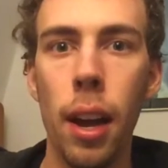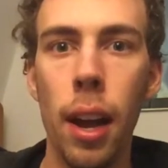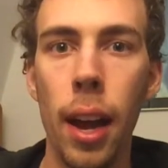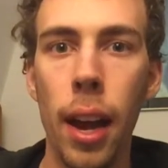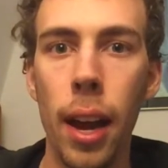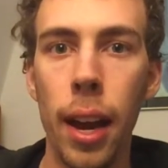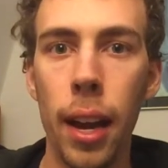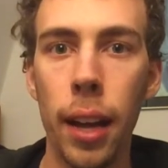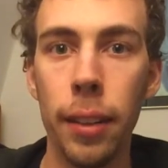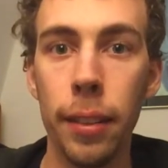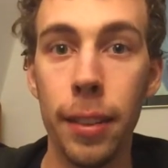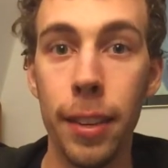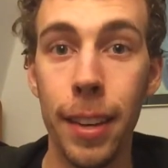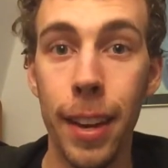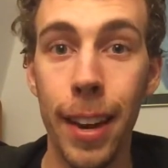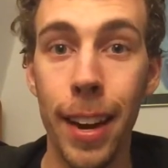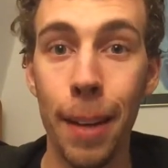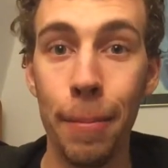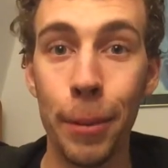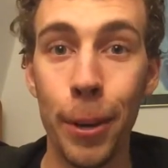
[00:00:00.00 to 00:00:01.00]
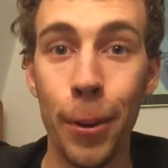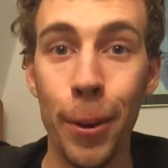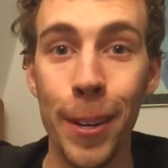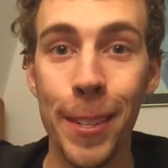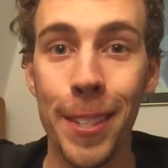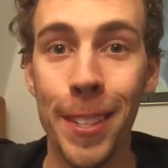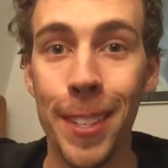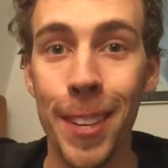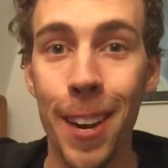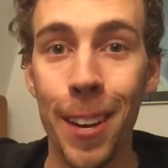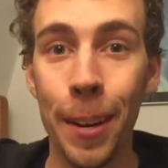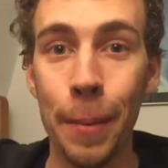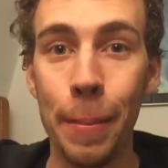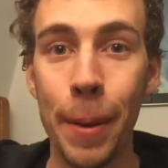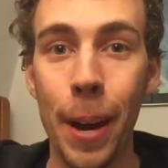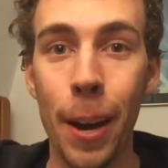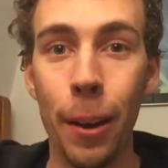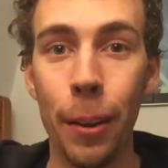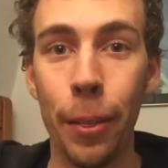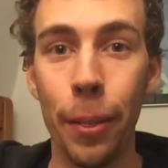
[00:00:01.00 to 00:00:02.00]
And today I'm going to talk
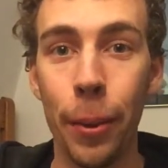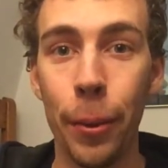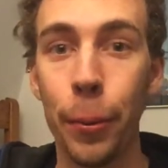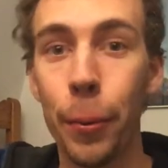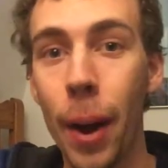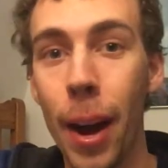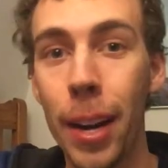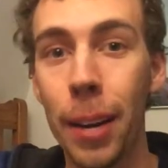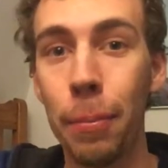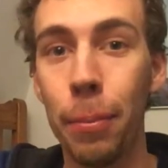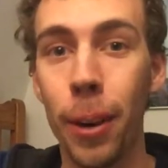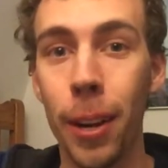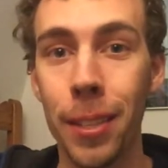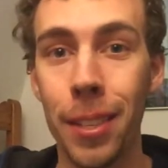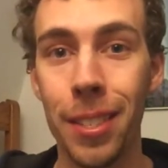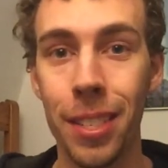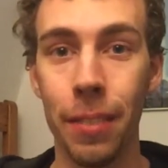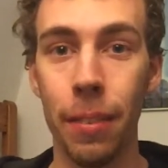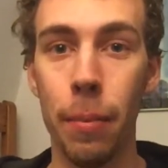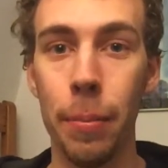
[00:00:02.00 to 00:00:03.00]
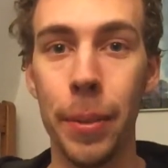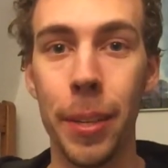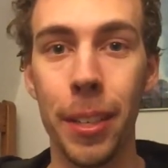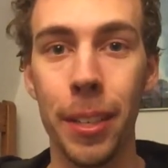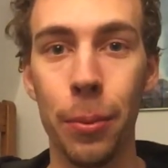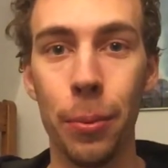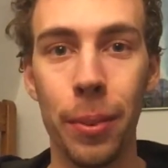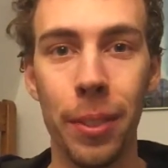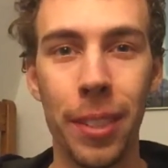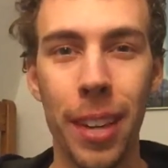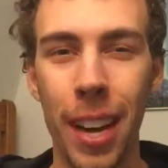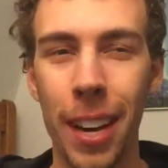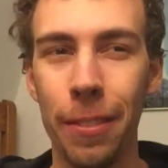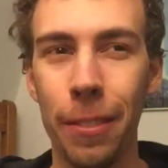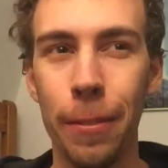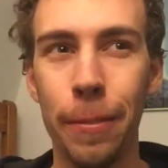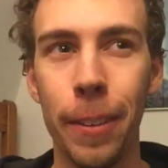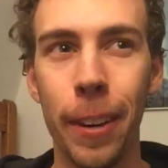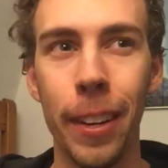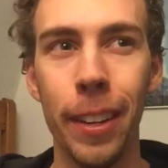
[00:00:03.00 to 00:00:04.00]
about the writing process of it because it was kind of a
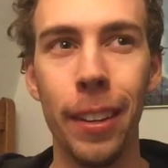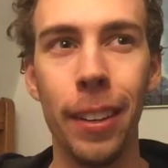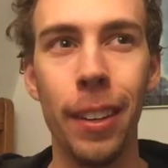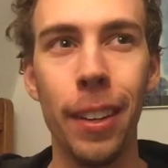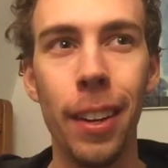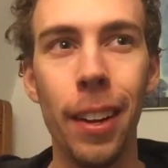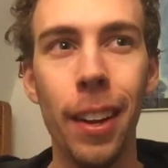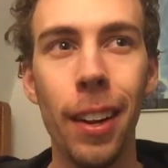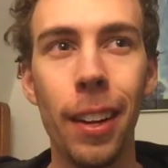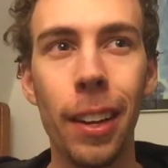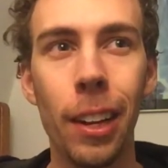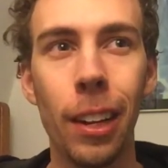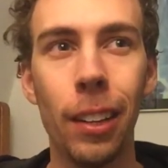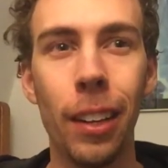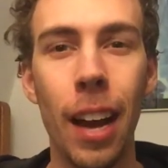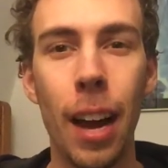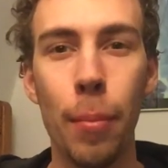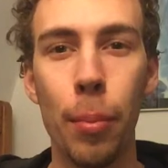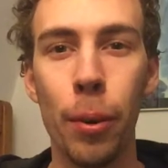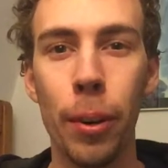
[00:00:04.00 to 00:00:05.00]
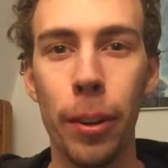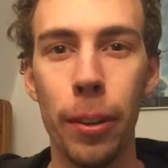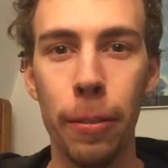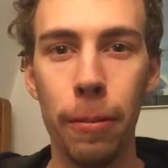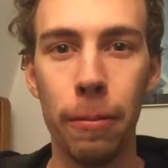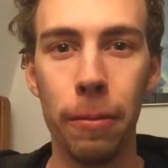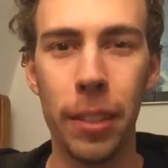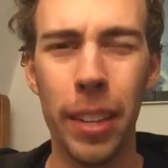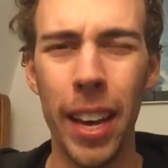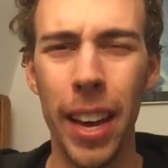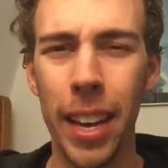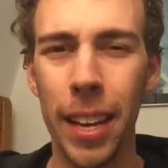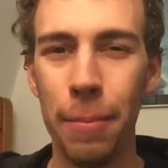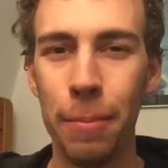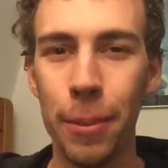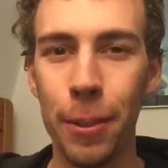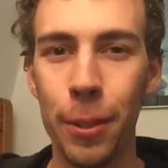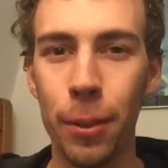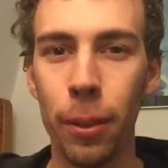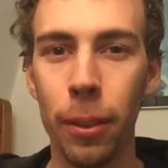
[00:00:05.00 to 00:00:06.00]
fun, collaborative game
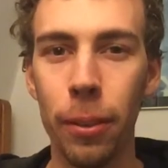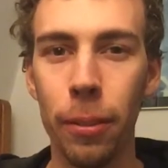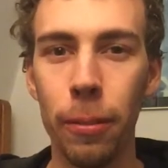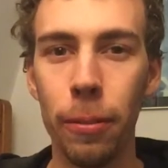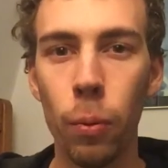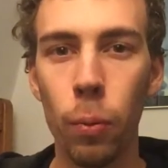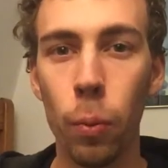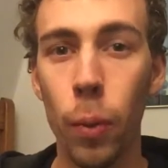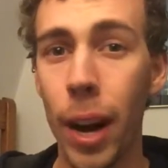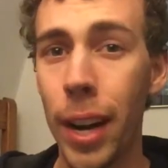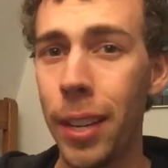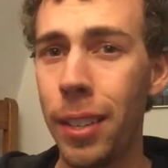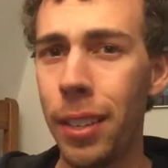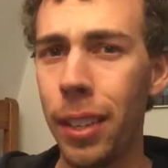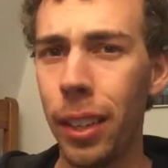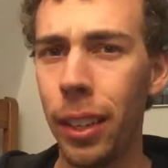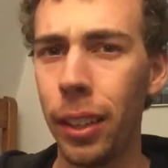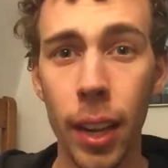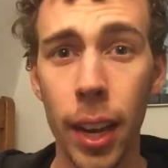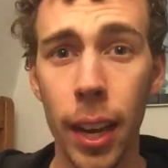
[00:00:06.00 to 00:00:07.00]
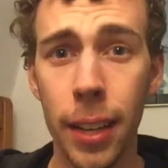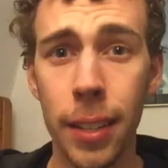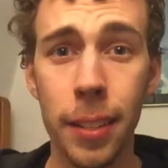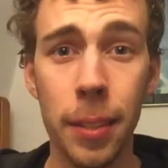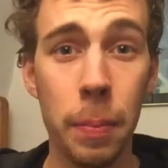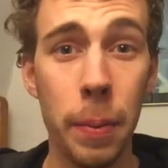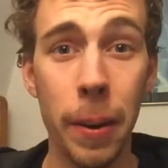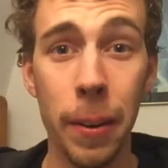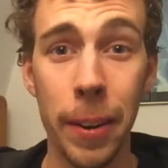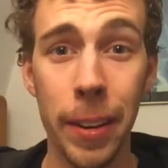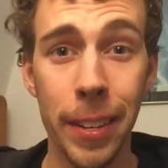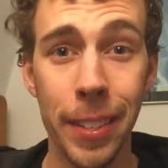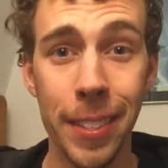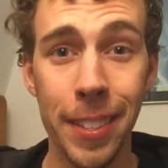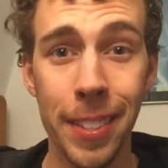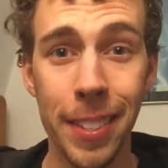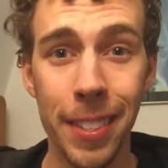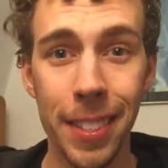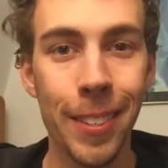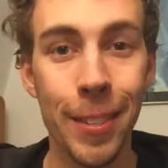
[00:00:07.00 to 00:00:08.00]
sort of writing
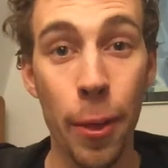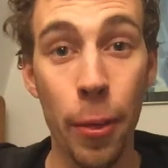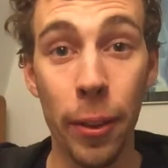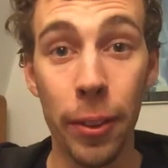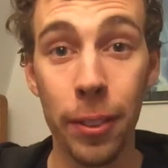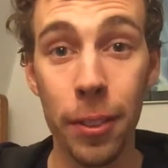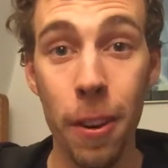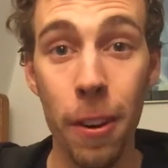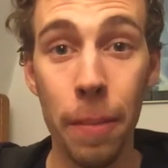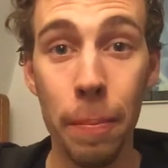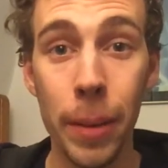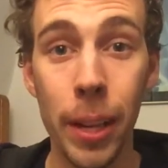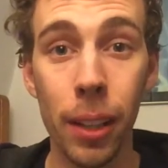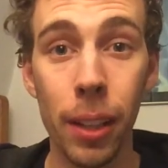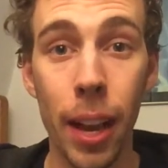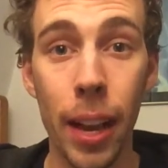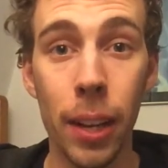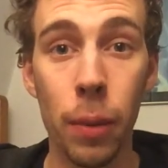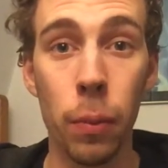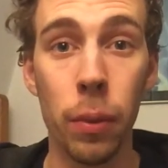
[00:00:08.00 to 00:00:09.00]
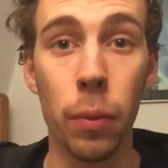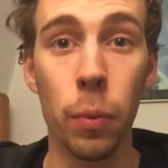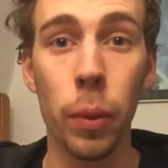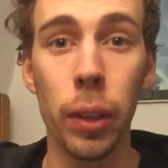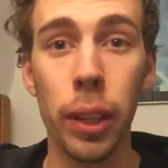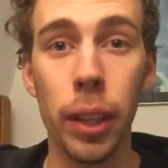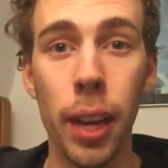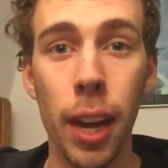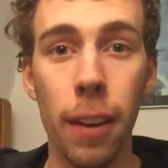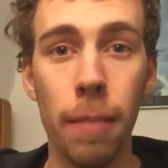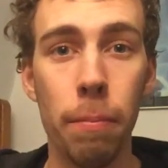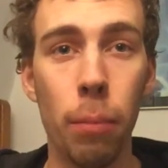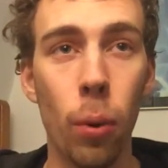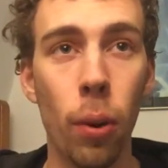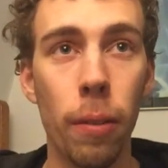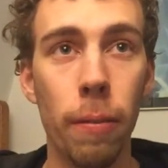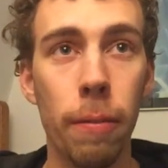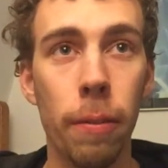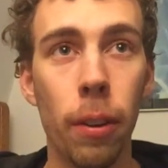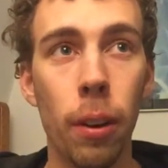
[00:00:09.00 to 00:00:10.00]
experience. So the song Me Like was really kind of
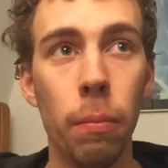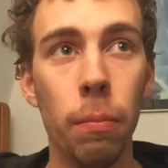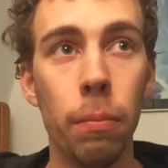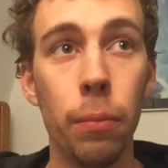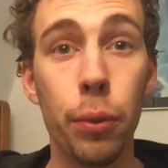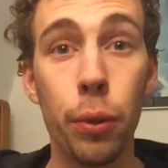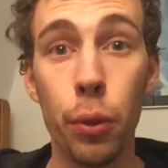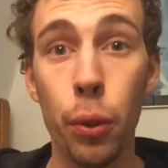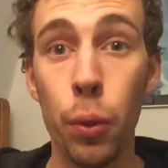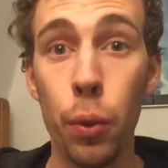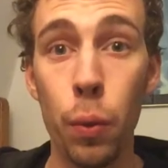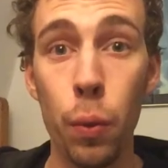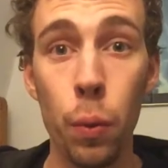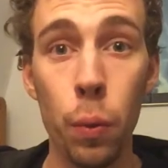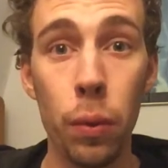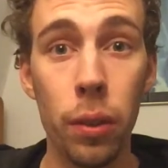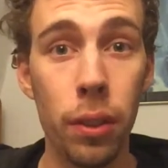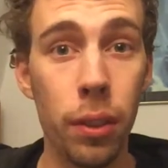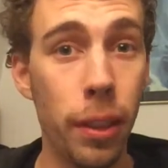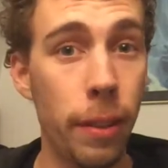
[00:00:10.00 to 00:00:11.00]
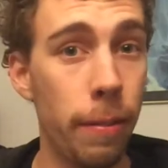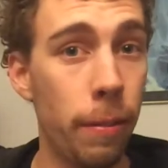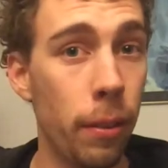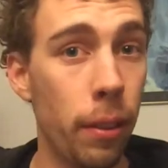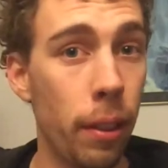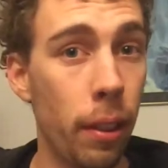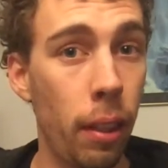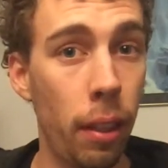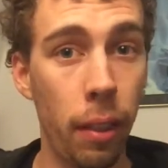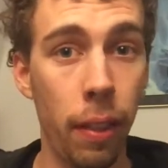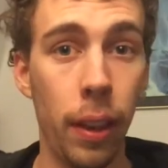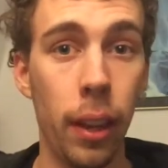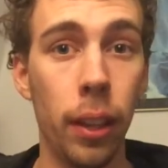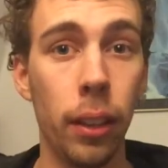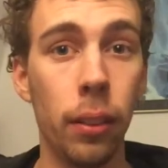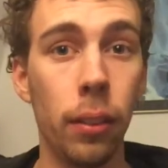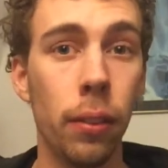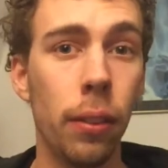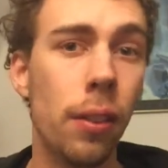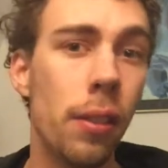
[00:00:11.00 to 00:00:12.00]
born from two different
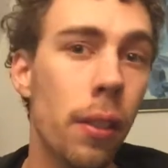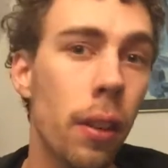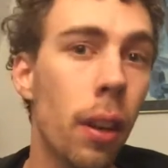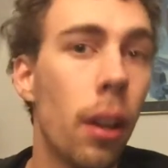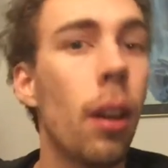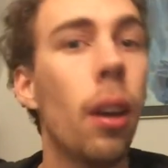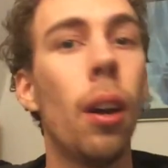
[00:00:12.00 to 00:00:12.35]
things.